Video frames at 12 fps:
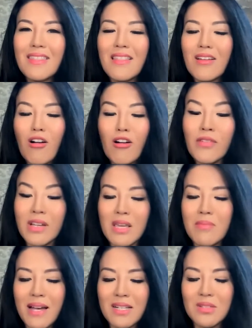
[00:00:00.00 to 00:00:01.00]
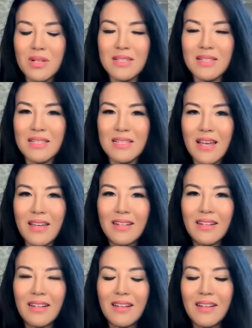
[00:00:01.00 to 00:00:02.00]
Harvard came back to us and
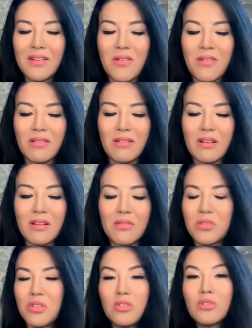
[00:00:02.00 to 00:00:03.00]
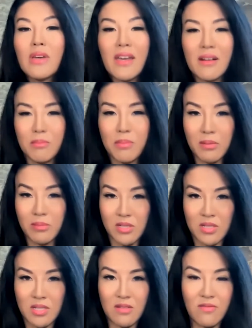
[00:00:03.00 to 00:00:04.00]
said, you can't publish
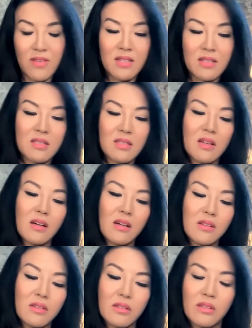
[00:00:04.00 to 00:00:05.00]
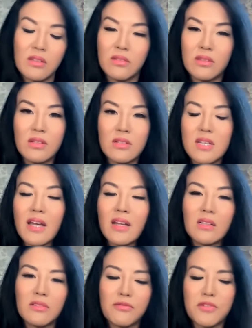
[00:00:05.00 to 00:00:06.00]
this event. The title
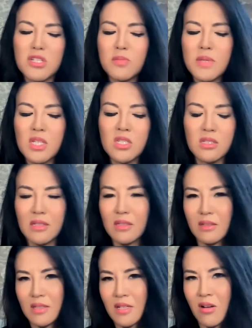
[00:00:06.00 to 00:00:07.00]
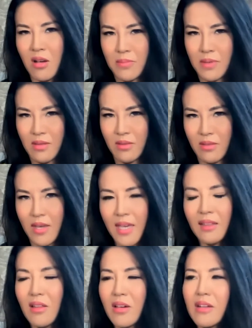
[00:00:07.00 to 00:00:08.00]
free speech cannot be in the
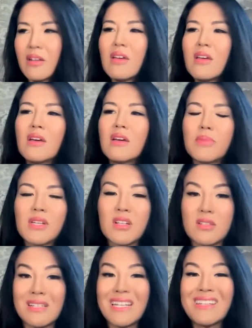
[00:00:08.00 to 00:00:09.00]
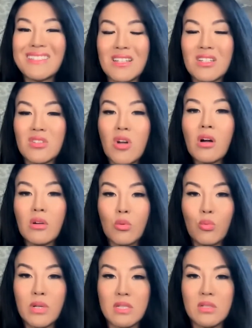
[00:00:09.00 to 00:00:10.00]
headline because it is a dog
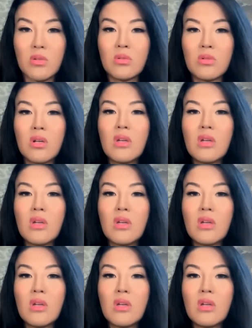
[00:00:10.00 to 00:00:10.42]
whistle